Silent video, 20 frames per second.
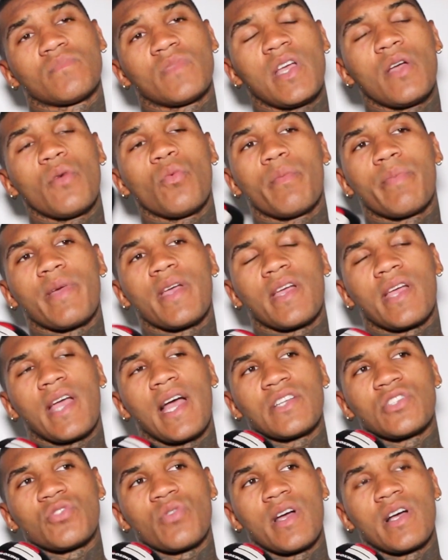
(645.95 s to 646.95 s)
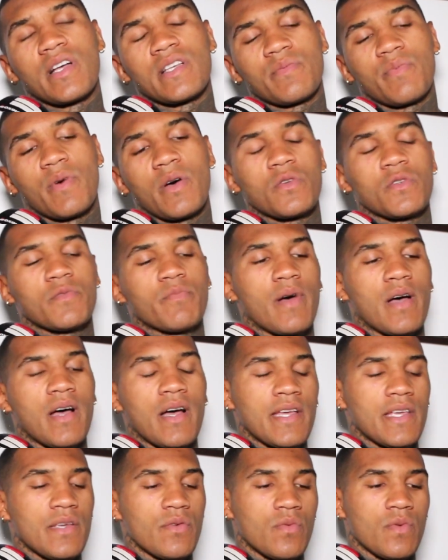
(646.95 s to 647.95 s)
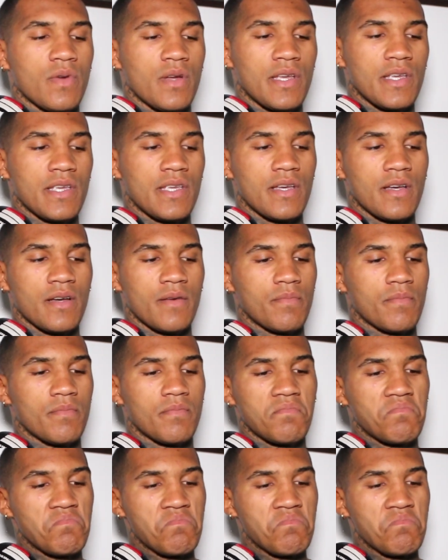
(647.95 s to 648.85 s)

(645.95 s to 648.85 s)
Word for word: It would be a catch weight, I suppose, but he, he um,